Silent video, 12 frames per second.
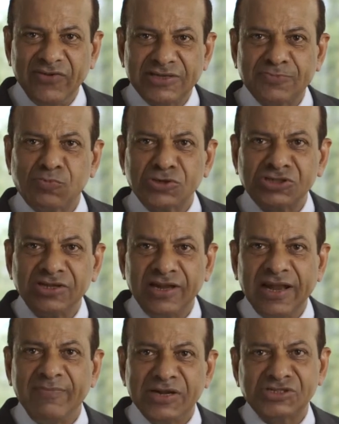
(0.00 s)
which puts
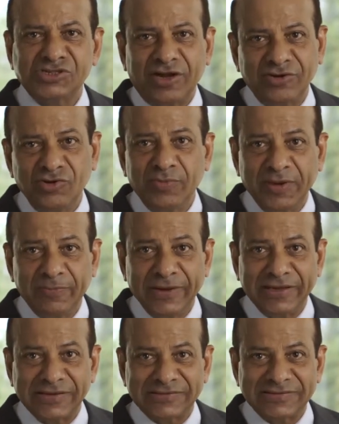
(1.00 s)
limits on human
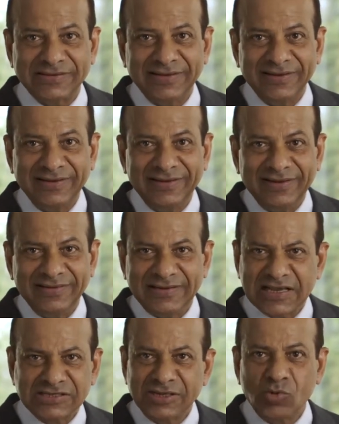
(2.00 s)
beings,
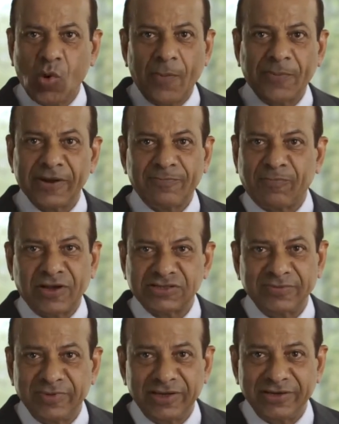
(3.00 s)
doesn't open up
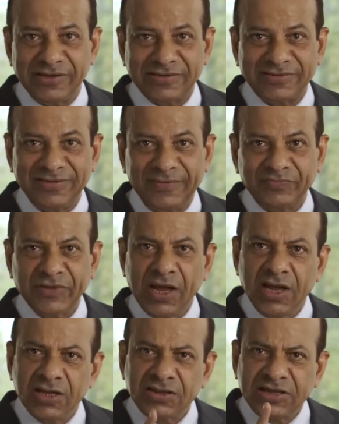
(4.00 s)
possibilities.
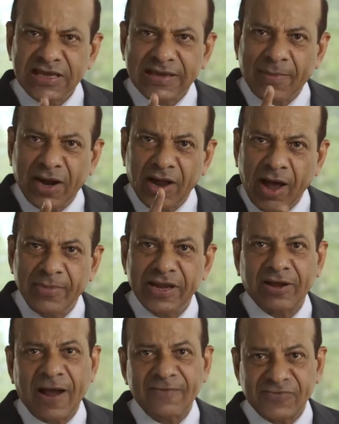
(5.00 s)
Think about how many
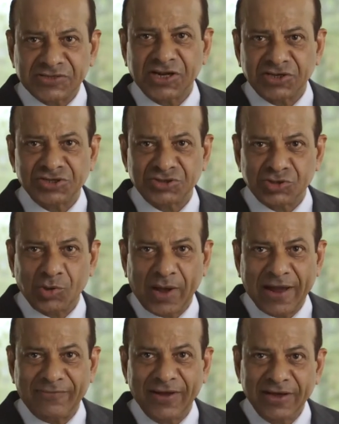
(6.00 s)
conversations you
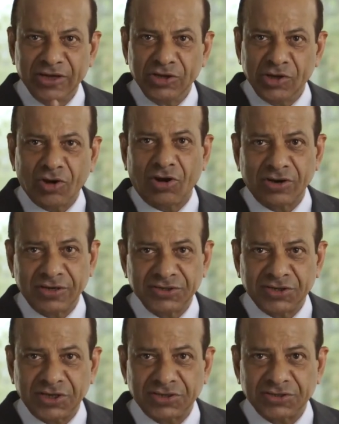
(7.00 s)
have in your
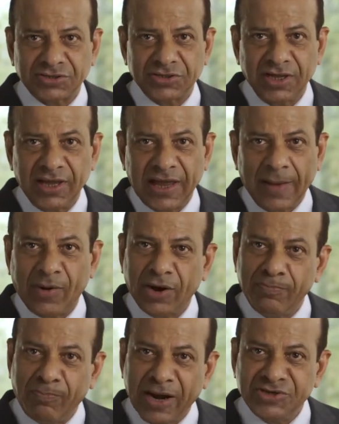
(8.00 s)
organizations
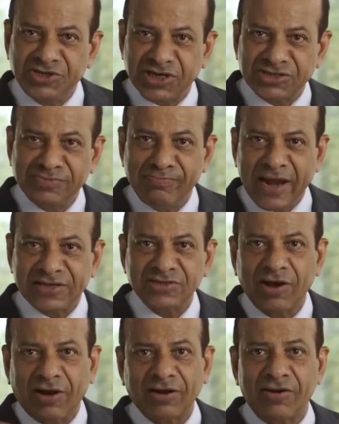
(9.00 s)
about budgets met
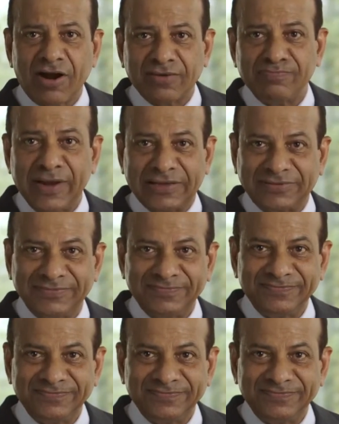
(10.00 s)
or not met.